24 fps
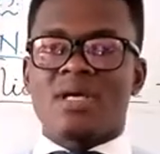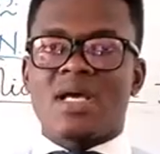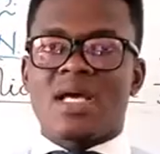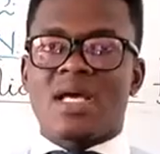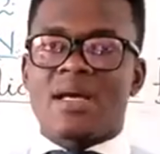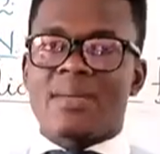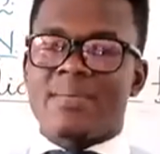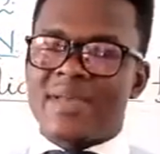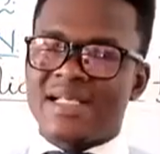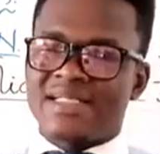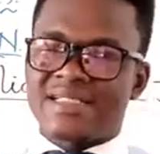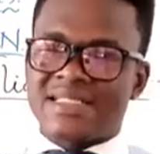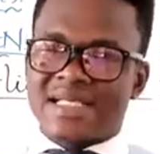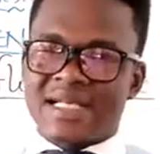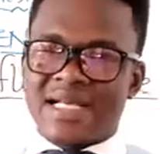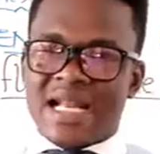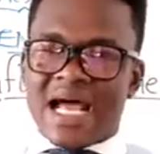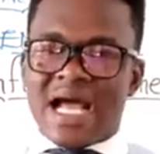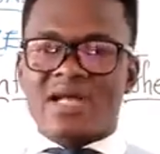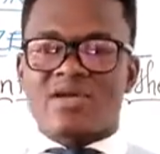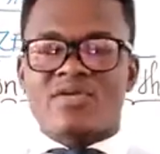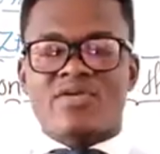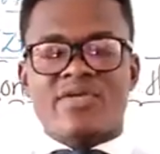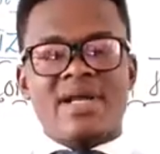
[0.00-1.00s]
is an
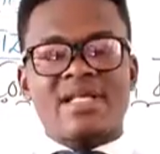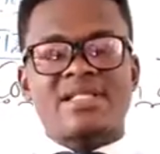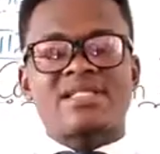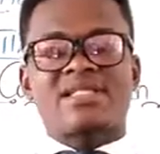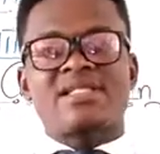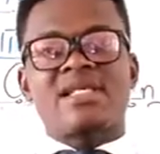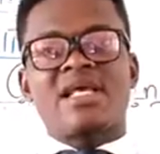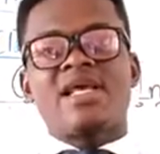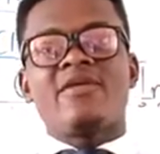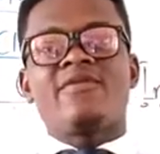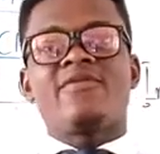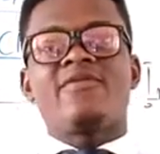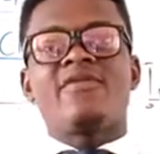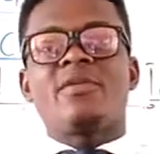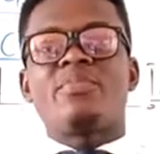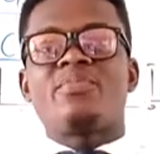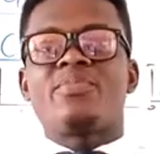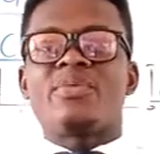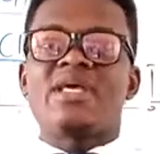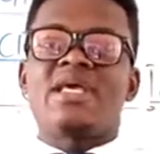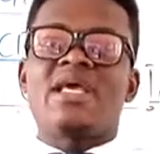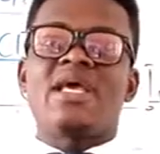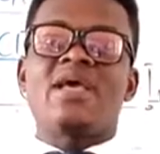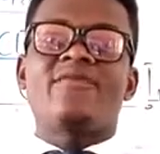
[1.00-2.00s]
aggressive
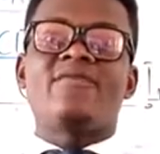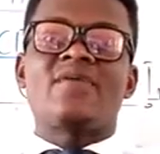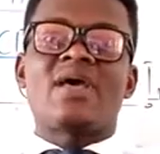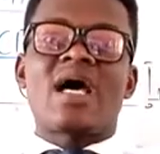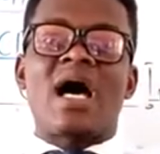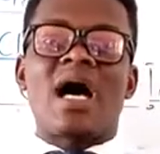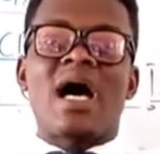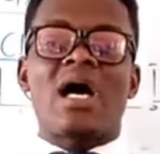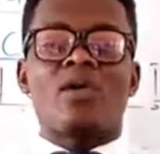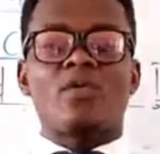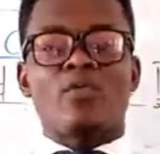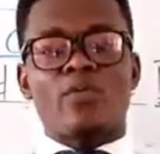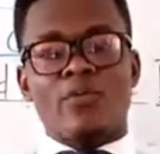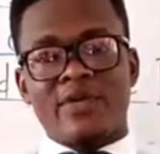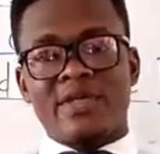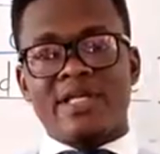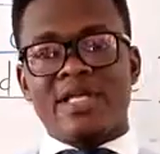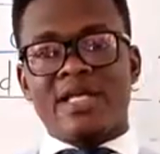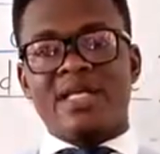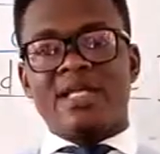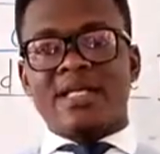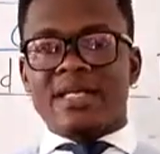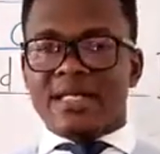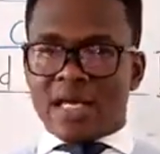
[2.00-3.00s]
behavior
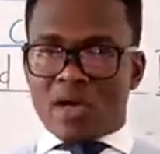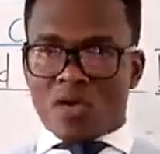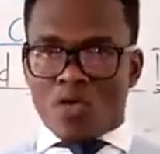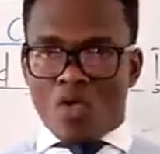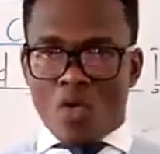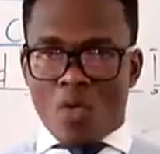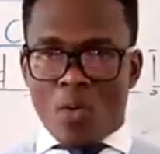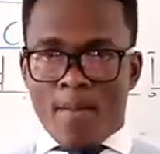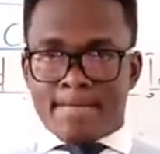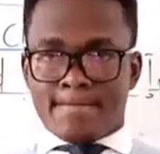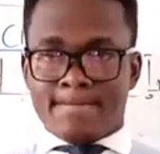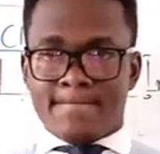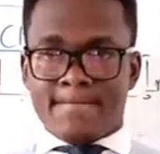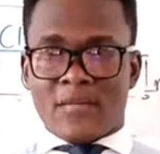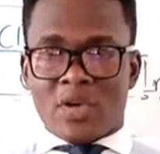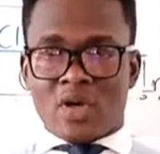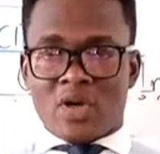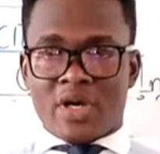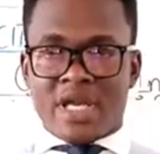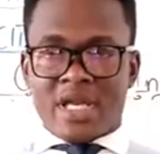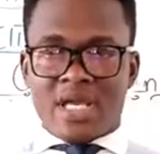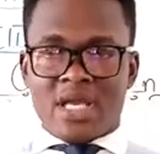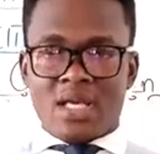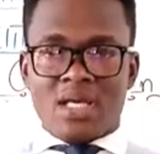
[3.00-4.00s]
within the home,
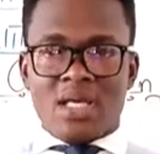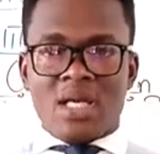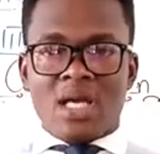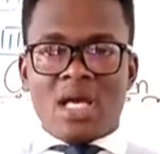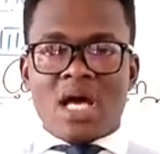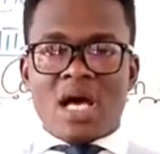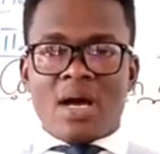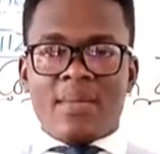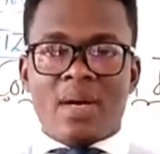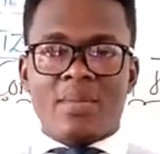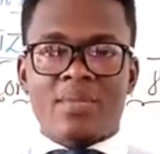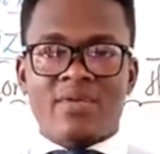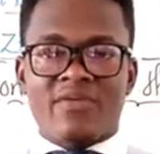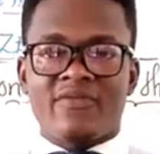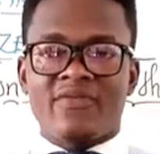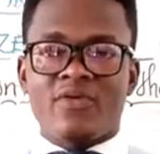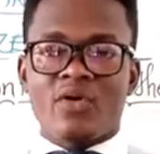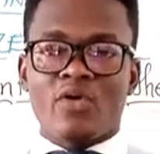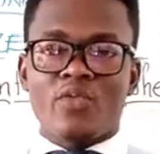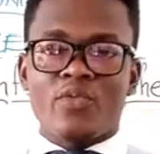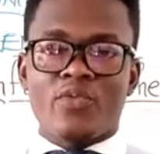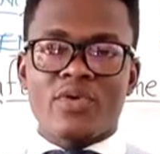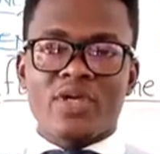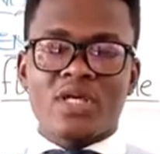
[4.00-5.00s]
okay. But
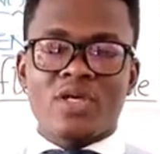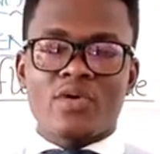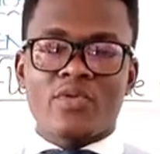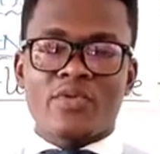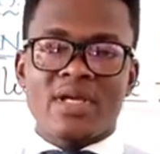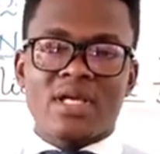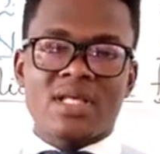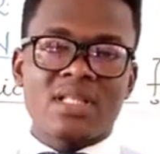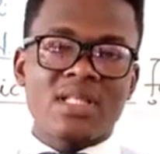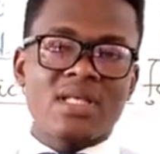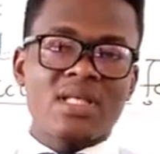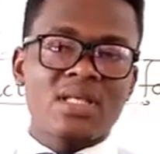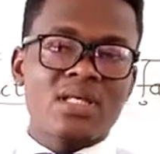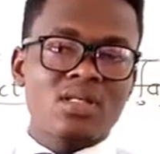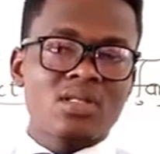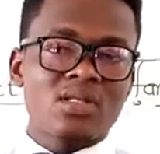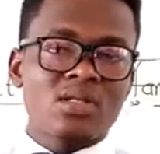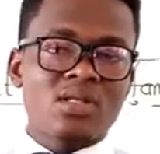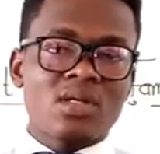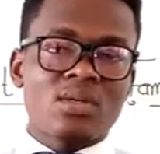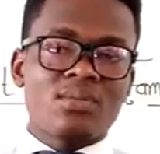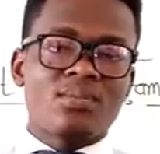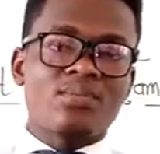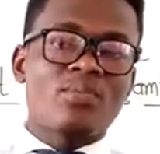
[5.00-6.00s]
before we quickly
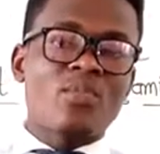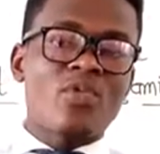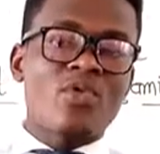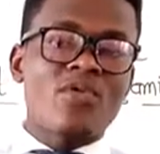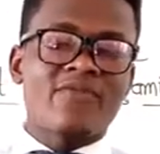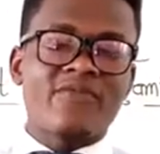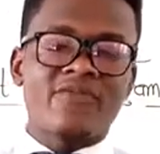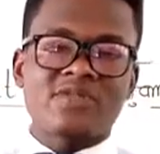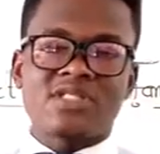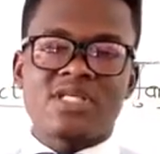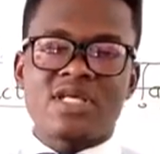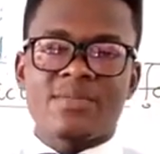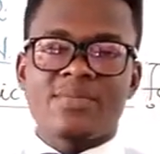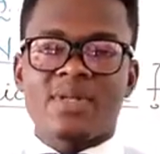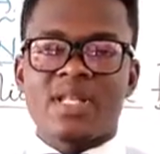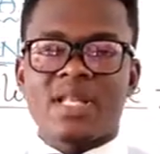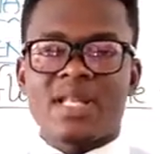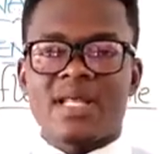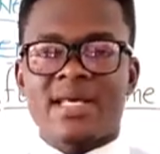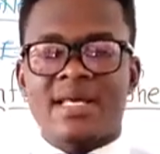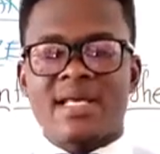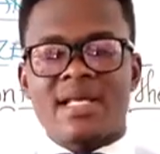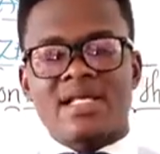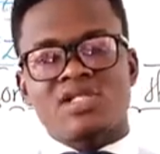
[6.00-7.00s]
move
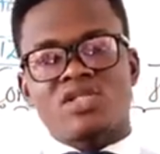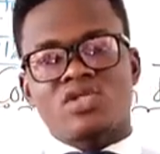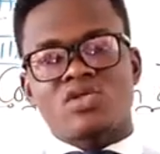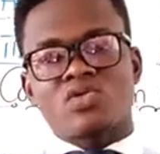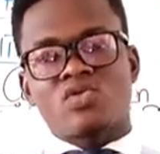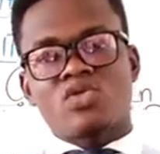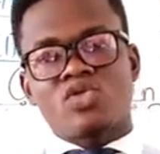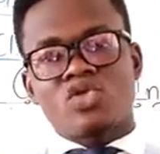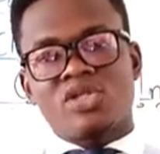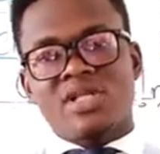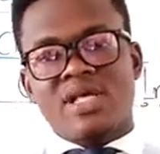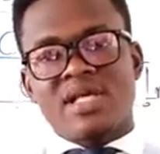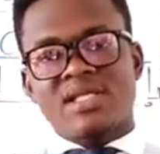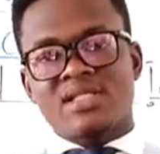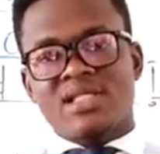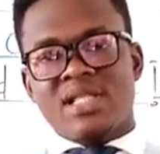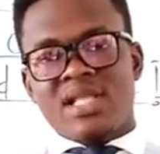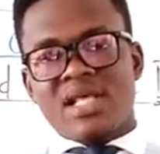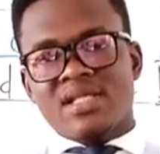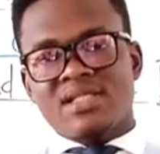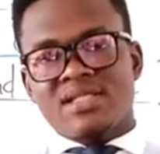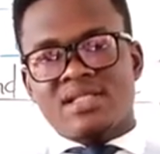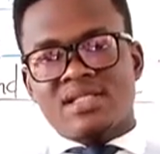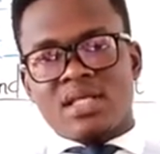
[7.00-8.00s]
deeply into today's
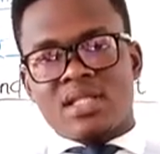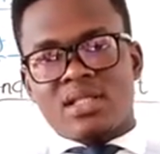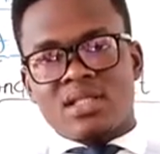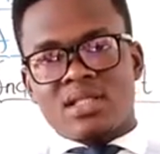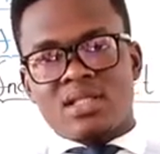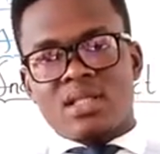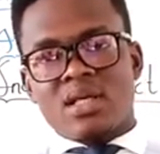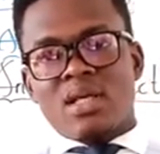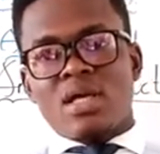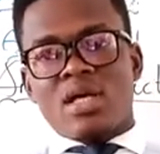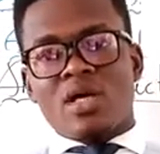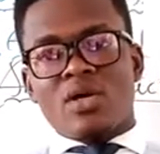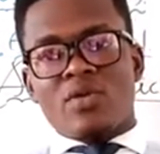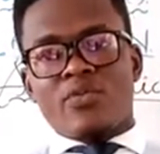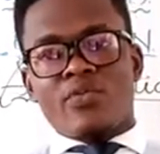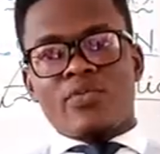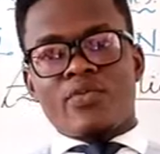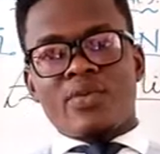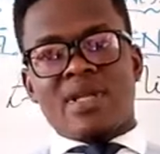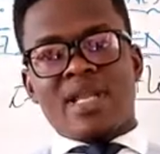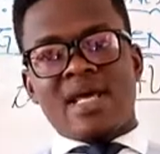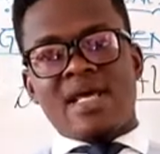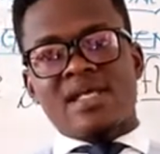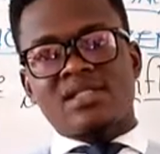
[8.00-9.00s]
lesson,
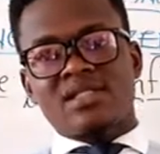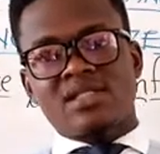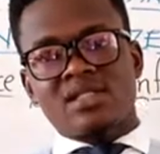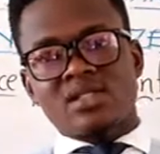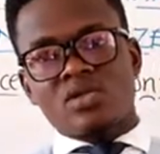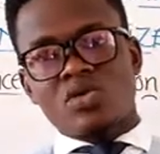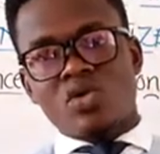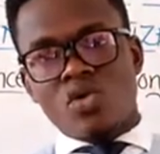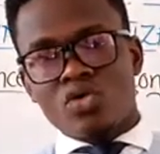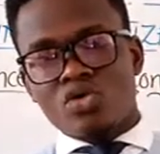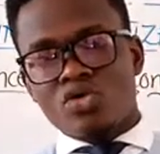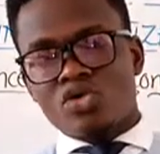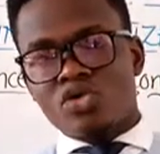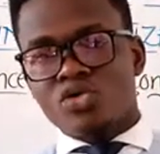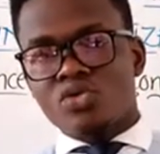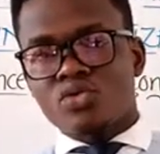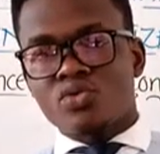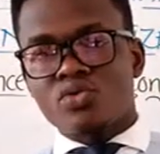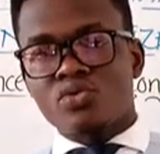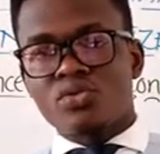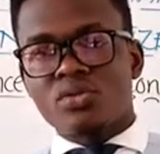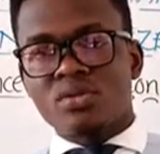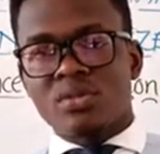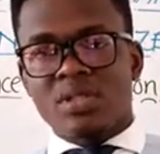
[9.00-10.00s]
let's go
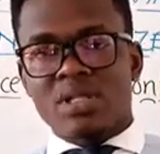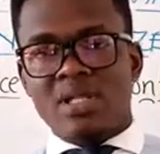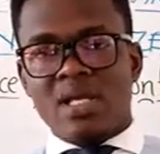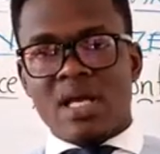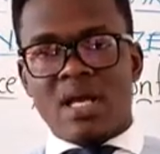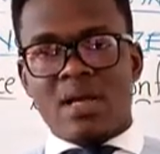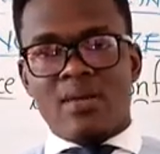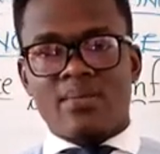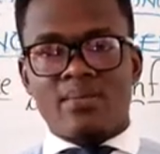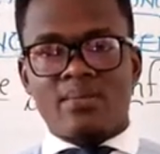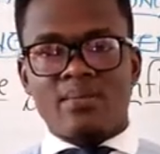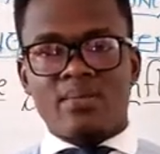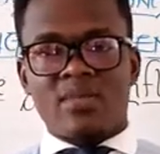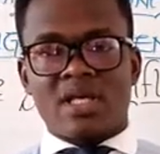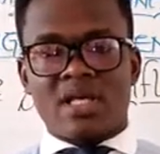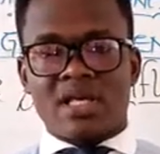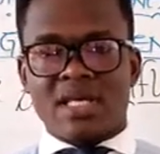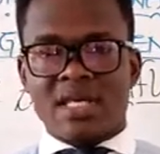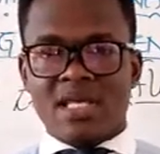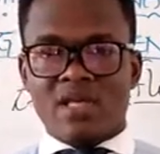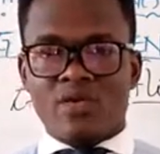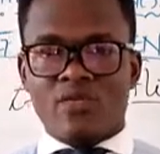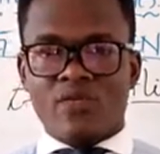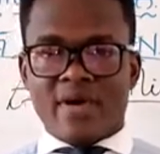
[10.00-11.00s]
through the
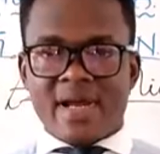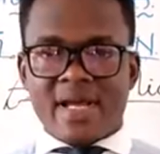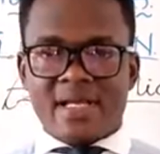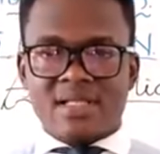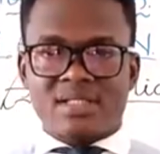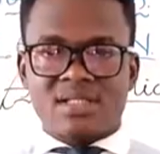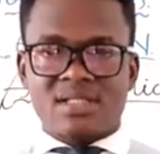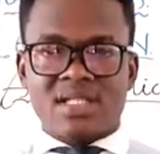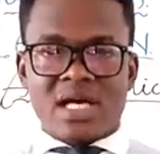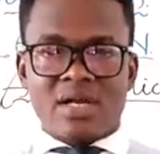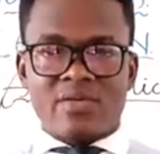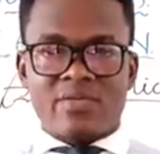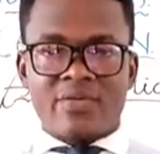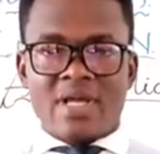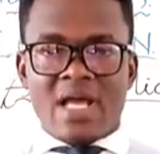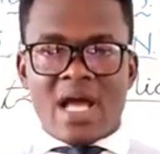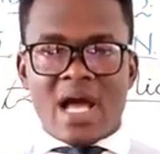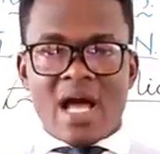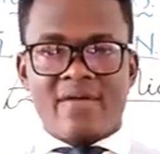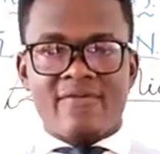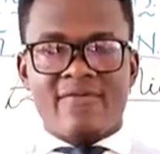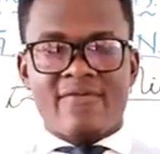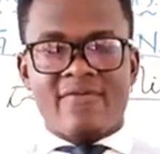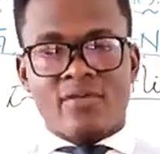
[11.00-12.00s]
keywords that we
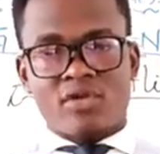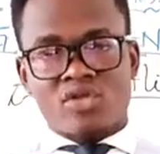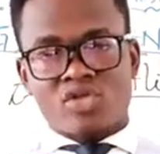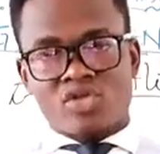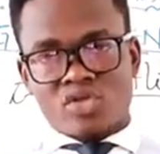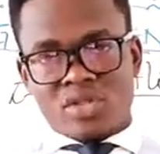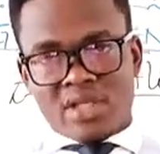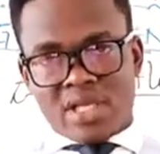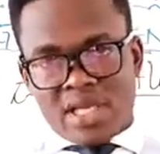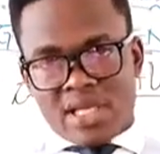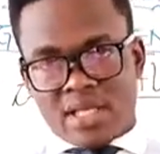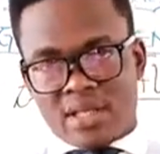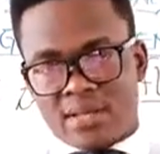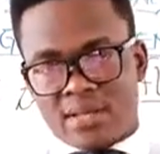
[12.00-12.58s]
have for today.